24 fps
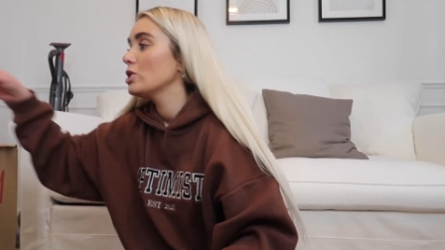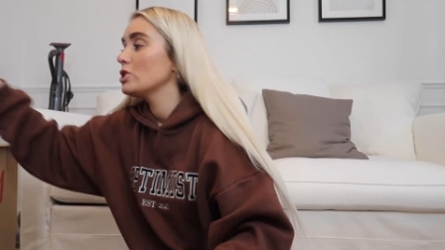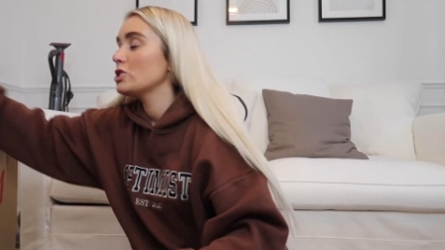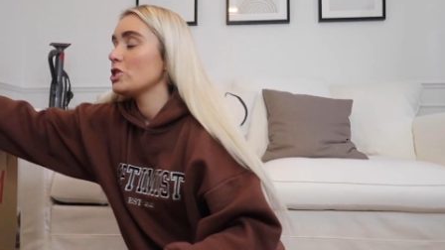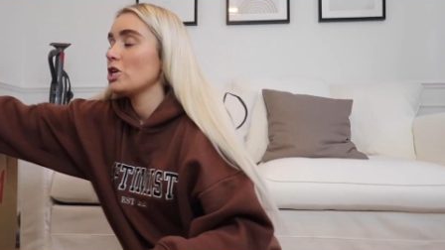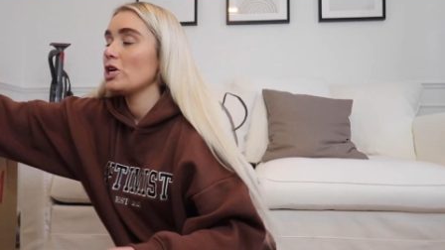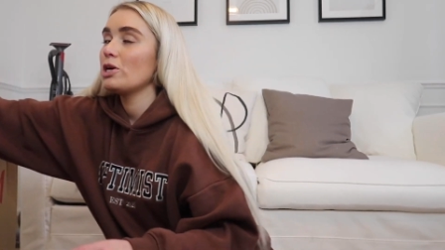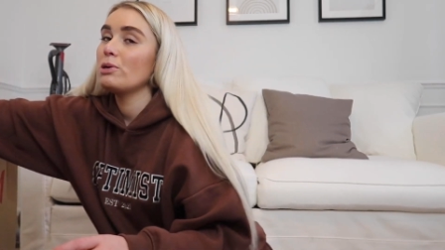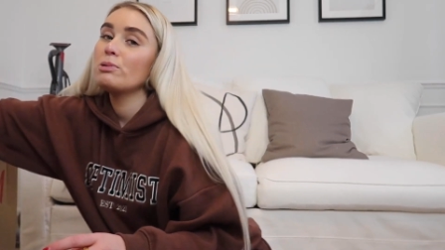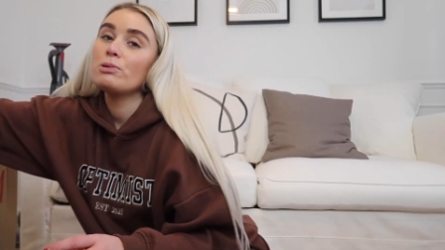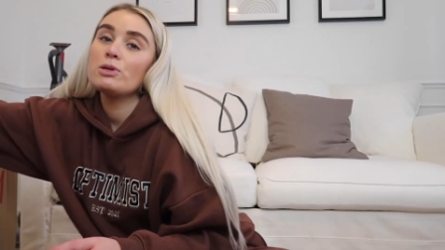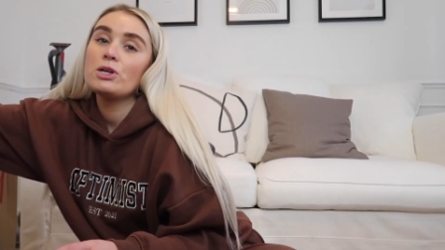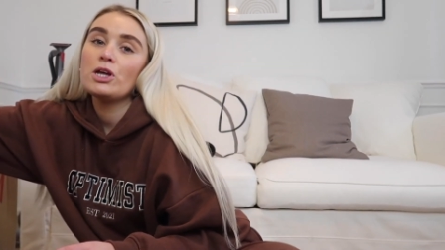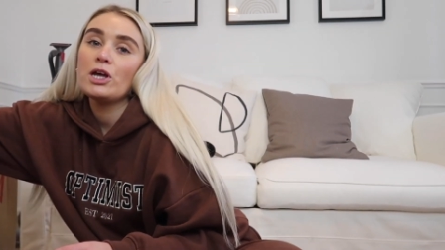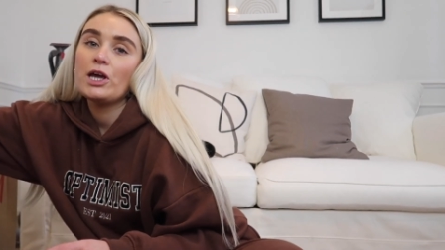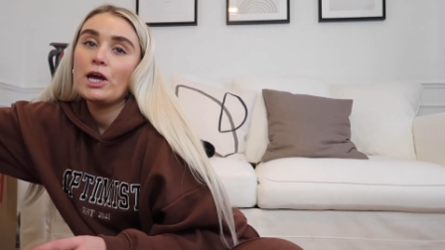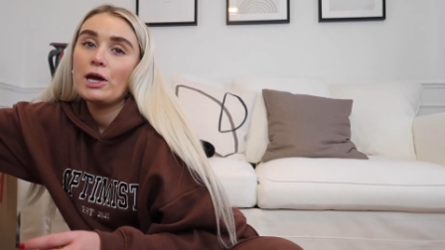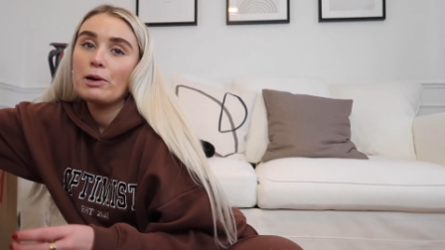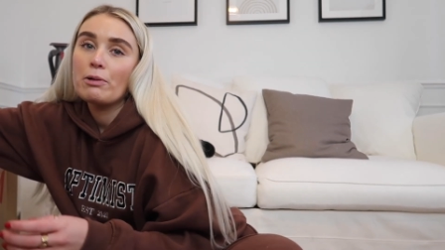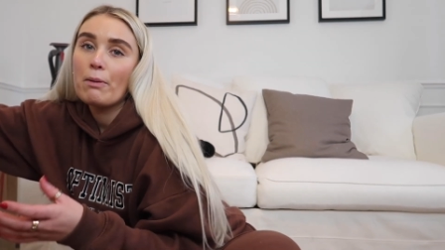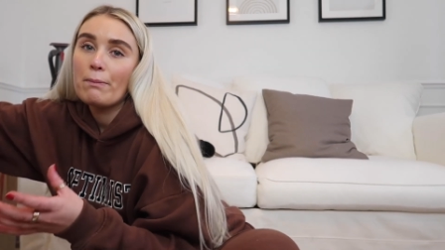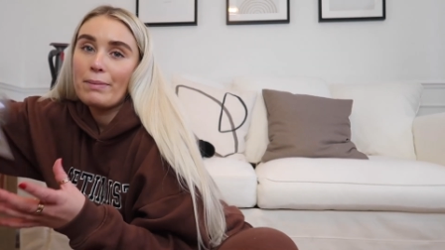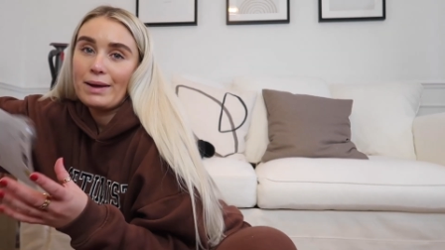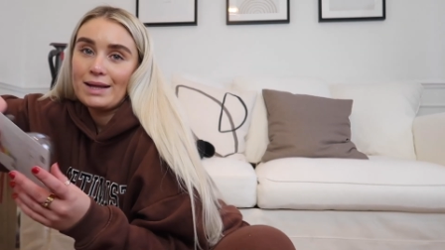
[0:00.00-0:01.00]
two
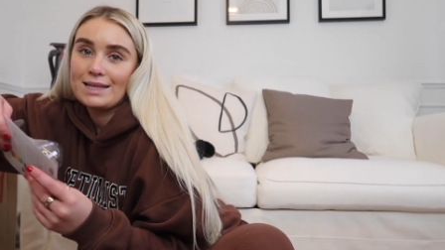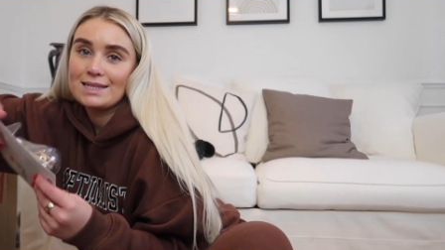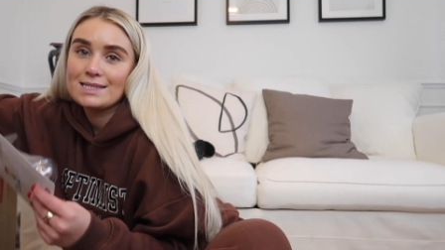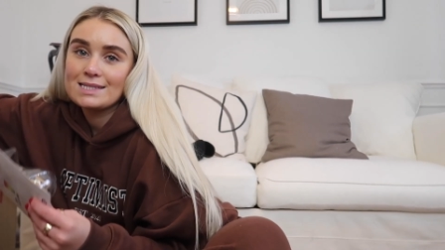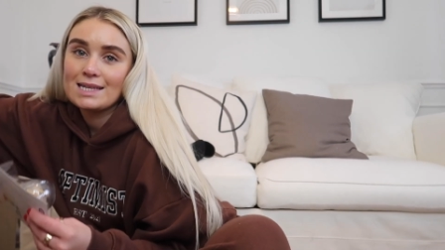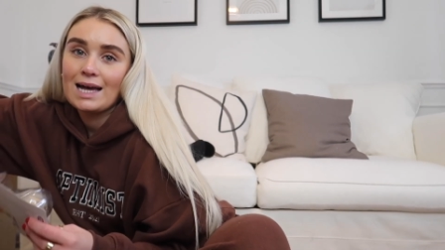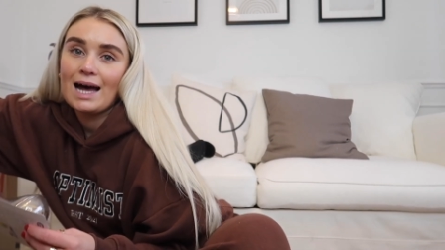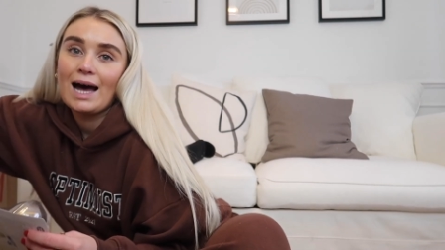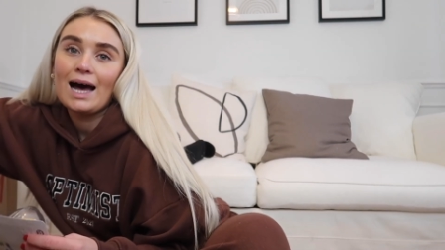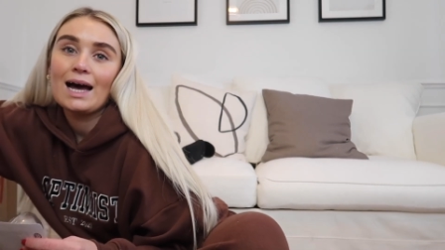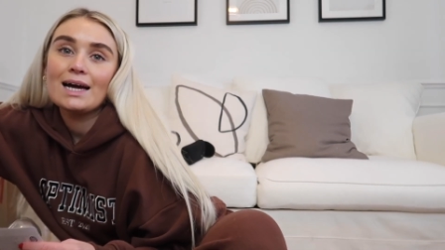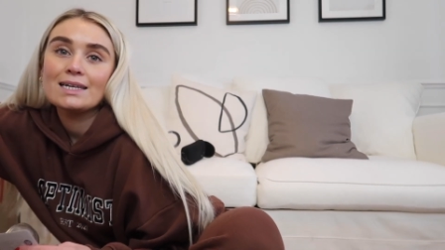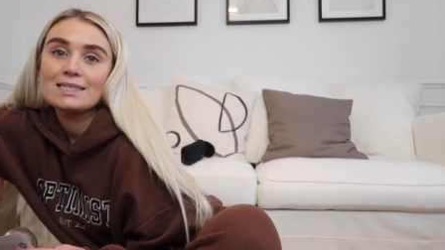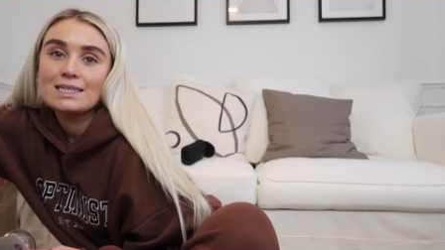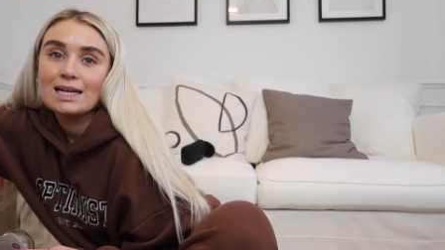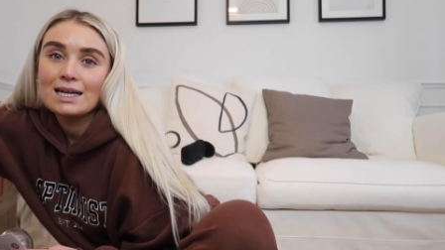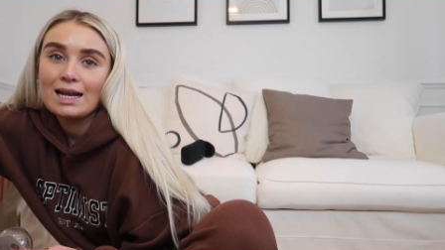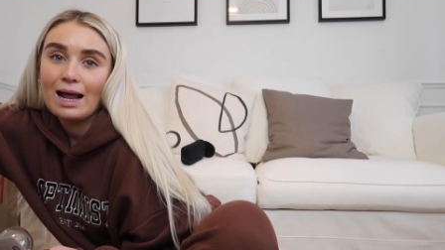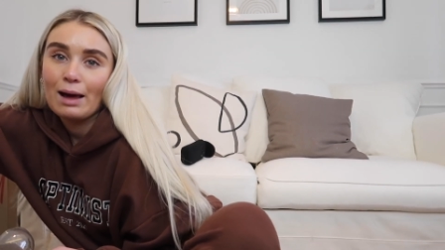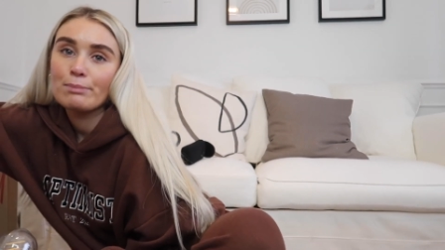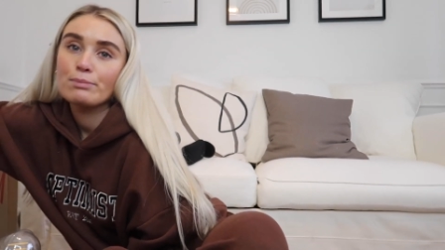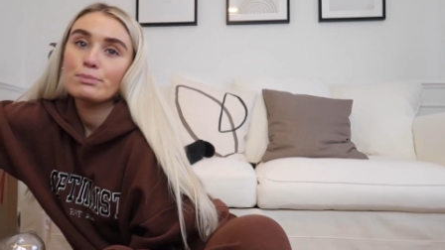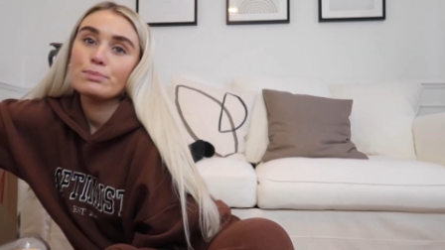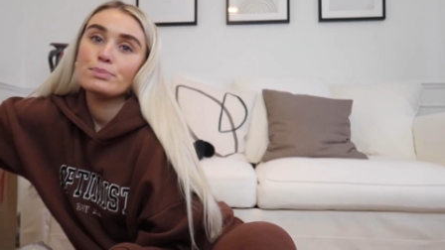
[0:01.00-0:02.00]
new bedside
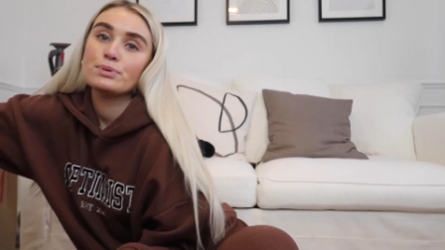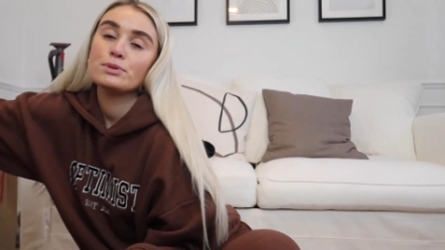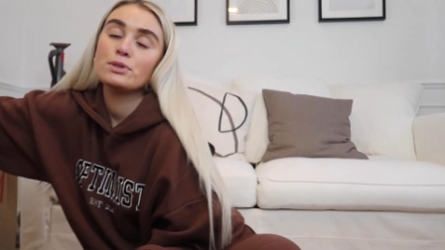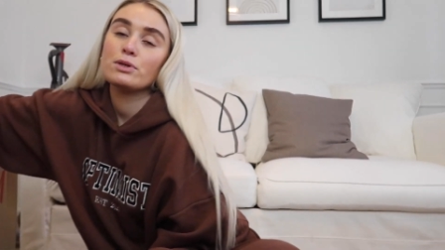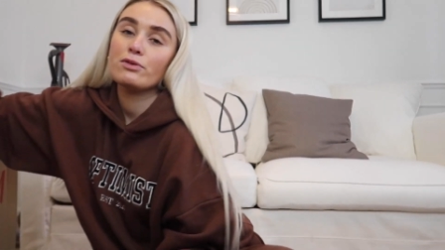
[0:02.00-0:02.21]
lamps